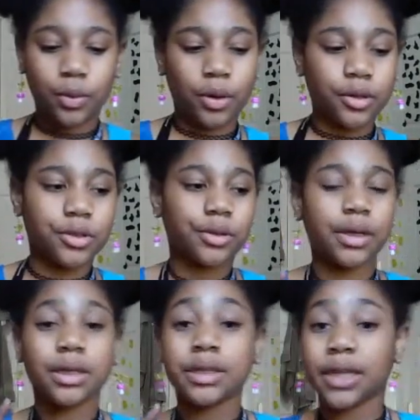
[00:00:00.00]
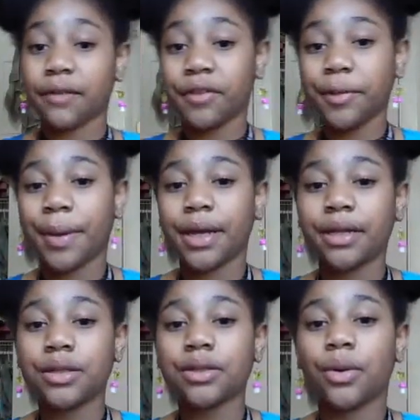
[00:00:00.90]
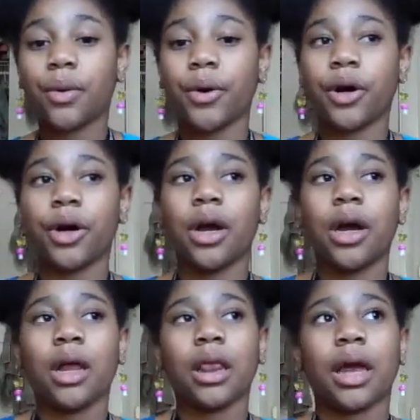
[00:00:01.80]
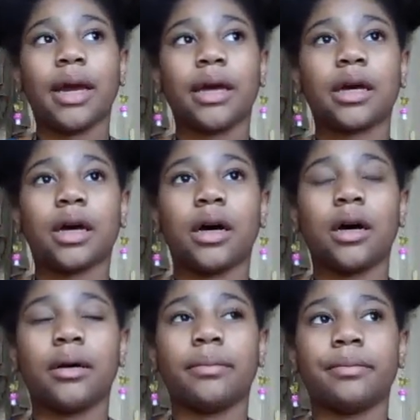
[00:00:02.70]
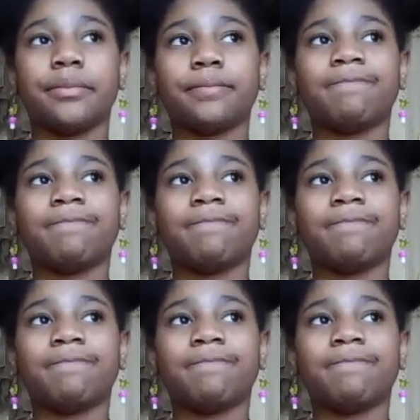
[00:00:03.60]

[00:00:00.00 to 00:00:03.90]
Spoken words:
will also need safety pins or like what are